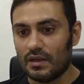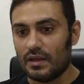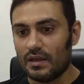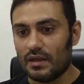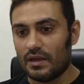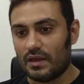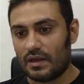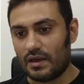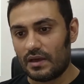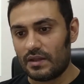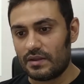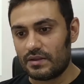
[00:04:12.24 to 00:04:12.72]

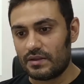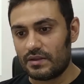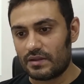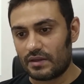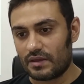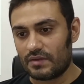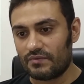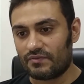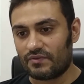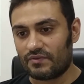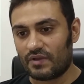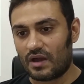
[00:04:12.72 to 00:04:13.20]
And
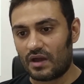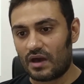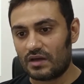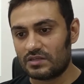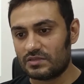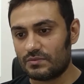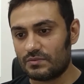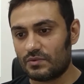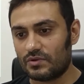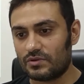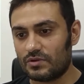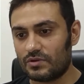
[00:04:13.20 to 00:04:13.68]
if
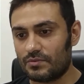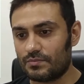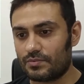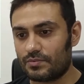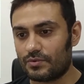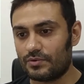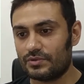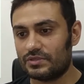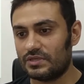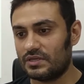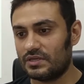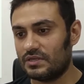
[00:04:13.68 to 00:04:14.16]
large amount of
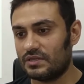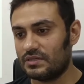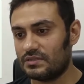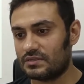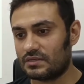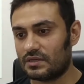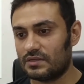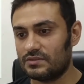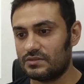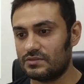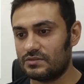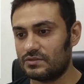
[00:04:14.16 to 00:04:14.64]
protein
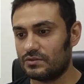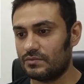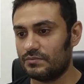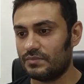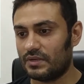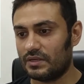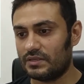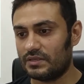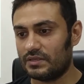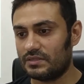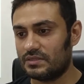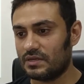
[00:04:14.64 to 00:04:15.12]
is
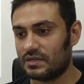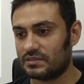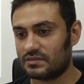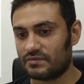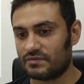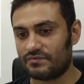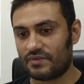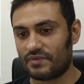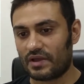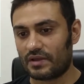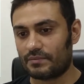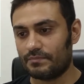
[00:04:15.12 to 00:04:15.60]
consumed, it does
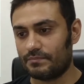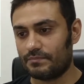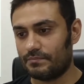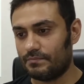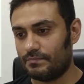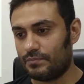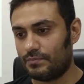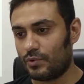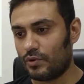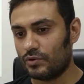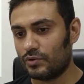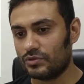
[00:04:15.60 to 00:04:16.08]
affect
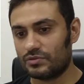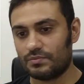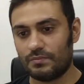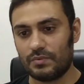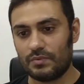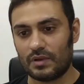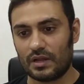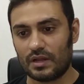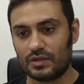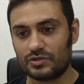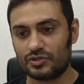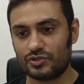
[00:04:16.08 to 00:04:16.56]
both
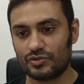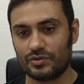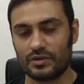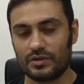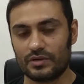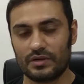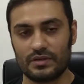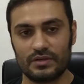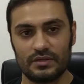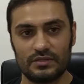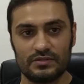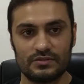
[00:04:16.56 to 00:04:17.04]
blood
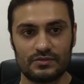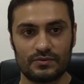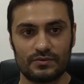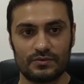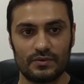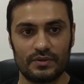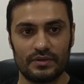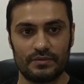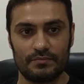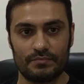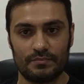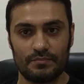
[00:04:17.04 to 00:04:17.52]
sugar and
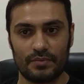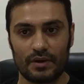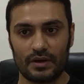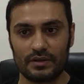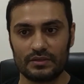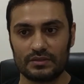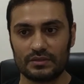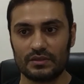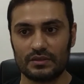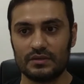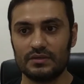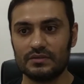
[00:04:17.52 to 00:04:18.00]
insulin.
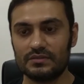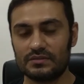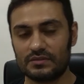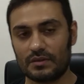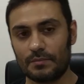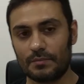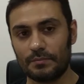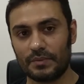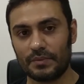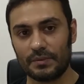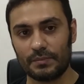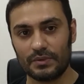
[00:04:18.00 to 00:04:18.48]
But
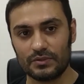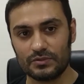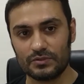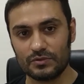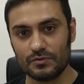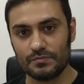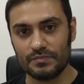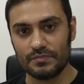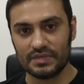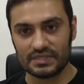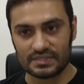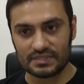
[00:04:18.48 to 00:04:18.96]
some people
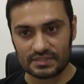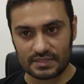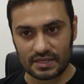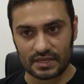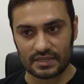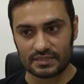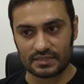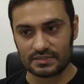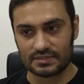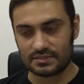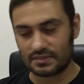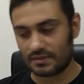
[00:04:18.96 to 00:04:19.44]
do
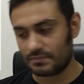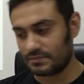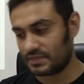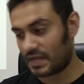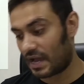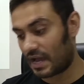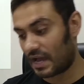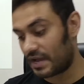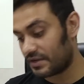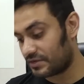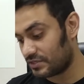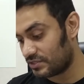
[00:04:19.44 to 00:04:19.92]
mistakes. Some
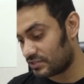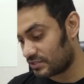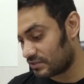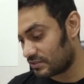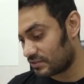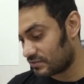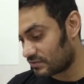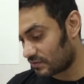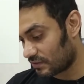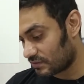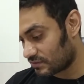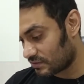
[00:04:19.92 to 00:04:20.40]

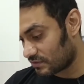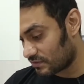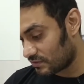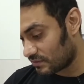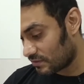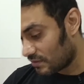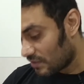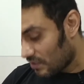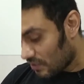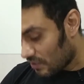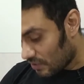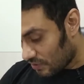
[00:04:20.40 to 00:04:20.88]
dietitians
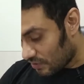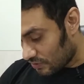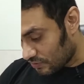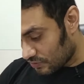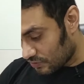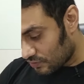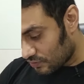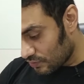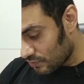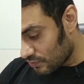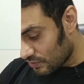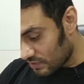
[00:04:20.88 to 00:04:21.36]
also
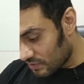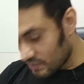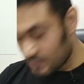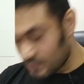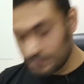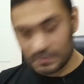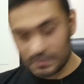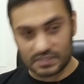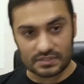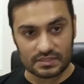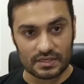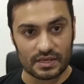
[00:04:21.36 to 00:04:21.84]
do this
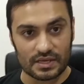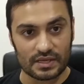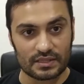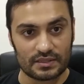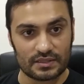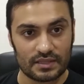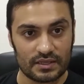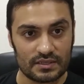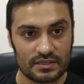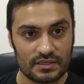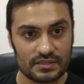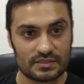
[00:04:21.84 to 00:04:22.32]

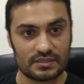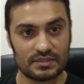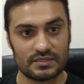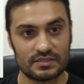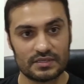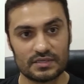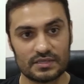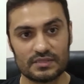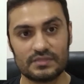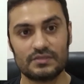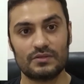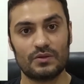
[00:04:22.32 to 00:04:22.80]
mistake that they
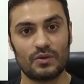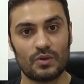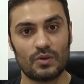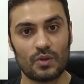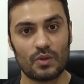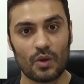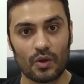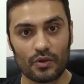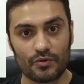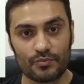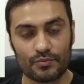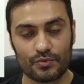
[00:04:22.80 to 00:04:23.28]
suggest a
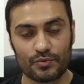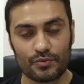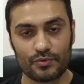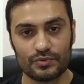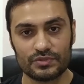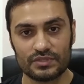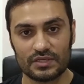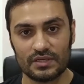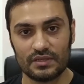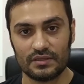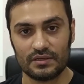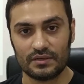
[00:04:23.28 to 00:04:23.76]
lot of
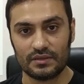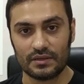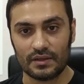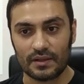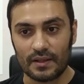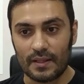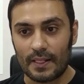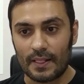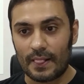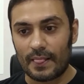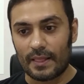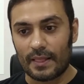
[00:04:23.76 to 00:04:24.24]
protein,
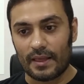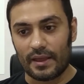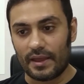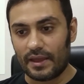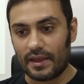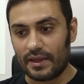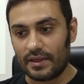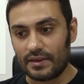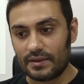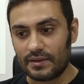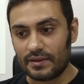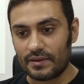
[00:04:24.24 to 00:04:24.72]

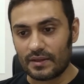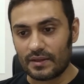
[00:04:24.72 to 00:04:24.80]
and